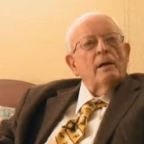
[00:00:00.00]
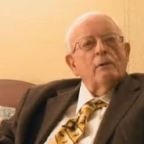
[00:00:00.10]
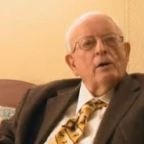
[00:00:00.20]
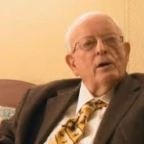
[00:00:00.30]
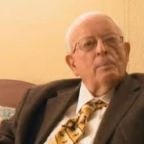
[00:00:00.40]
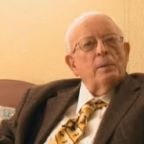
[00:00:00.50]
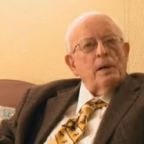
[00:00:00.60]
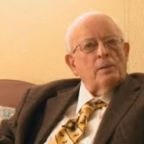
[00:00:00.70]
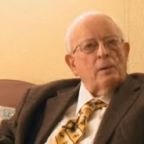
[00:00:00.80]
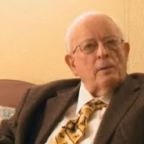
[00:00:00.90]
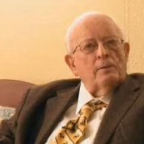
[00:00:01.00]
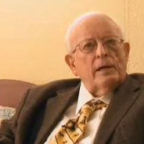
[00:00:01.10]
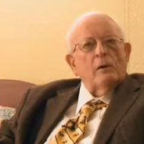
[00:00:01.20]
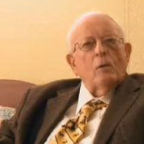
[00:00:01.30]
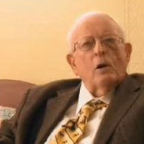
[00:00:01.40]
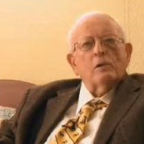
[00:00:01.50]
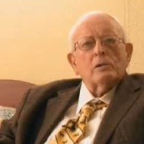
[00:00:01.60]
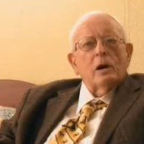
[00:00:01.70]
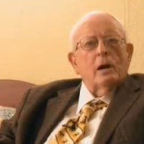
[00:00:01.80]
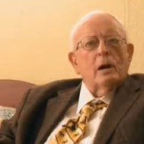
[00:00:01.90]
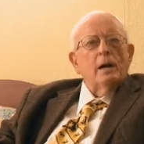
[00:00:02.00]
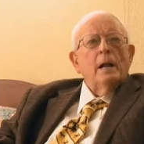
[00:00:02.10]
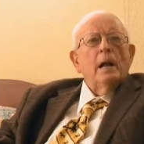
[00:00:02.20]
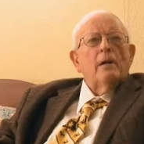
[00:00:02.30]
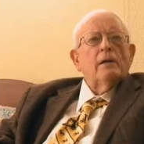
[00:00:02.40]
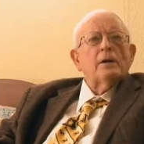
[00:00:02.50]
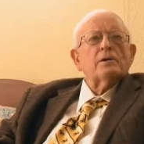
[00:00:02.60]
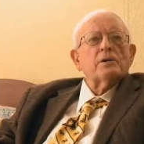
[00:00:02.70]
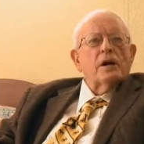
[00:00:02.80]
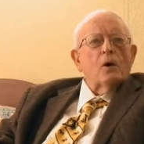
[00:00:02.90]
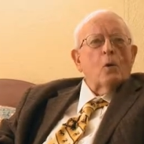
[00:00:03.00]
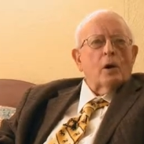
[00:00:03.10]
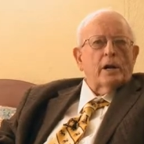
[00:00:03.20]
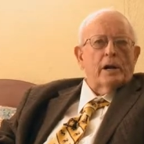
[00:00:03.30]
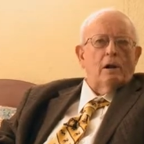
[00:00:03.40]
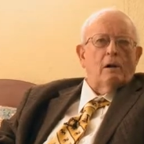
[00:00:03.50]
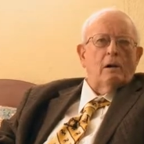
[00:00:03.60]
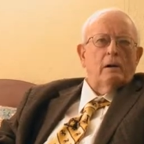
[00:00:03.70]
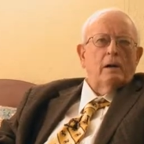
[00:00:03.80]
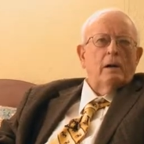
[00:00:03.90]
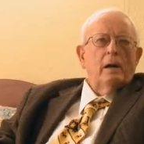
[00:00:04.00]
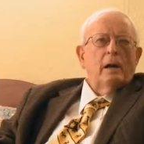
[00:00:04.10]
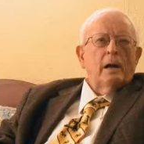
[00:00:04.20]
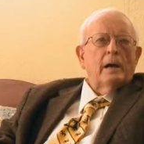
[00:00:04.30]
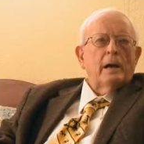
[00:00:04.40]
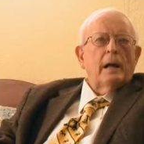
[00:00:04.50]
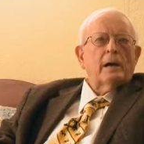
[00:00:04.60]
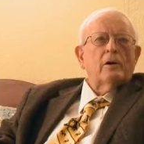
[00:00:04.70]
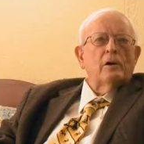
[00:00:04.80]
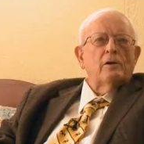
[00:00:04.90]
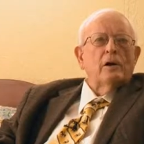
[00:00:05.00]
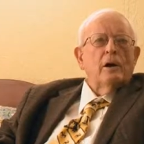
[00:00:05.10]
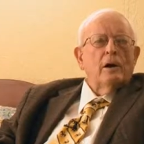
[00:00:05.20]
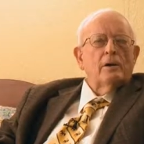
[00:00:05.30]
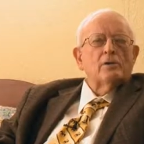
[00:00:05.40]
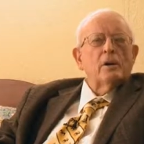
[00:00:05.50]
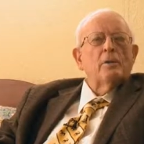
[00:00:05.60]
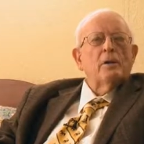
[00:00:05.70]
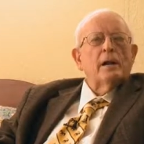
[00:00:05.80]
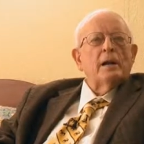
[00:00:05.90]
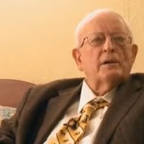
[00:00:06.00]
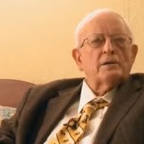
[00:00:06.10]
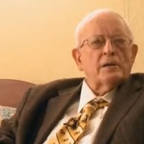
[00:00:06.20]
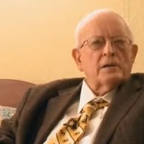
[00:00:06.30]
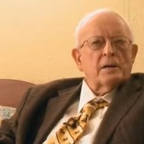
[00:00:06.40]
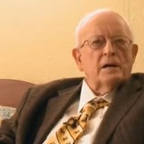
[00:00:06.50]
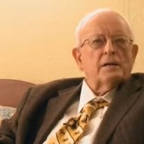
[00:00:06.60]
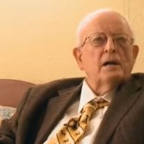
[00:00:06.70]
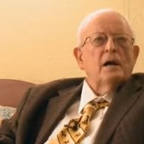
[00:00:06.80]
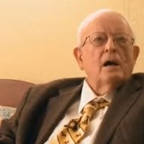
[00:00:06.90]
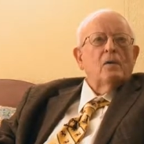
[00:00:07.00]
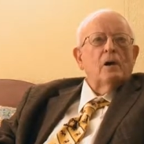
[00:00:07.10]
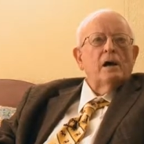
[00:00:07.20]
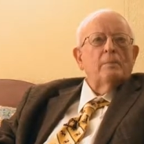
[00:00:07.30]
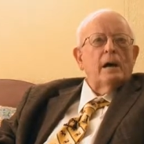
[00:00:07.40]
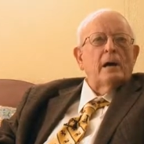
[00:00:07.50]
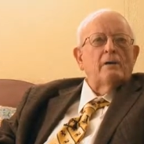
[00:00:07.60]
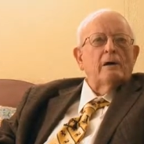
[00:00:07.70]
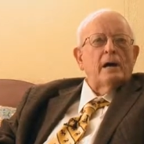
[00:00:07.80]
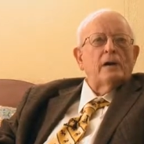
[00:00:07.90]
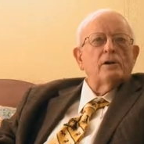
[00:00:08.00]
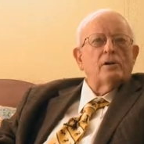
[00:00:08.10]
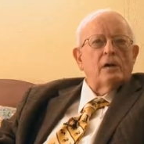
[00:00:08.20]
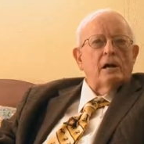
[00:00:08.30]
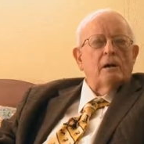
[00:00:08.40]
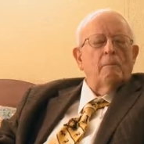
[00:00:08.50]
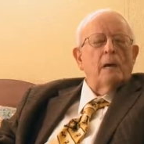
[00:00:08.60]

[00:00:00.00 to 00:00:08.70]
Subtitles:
They were good people. They worked hard. They're still working hard. And I could attribute any success we may have had to them.